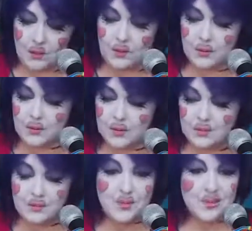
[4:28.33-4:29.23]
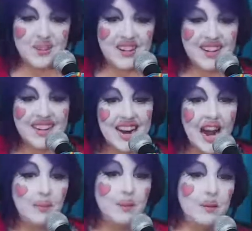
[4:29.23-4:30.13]
Oh, Ordo from Courtesan and the
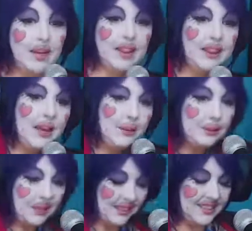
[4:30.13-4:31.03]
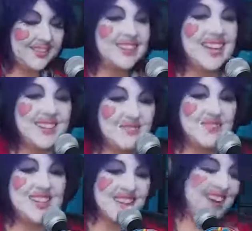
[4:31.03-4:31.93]
Cabin Boy, hello. Teresa.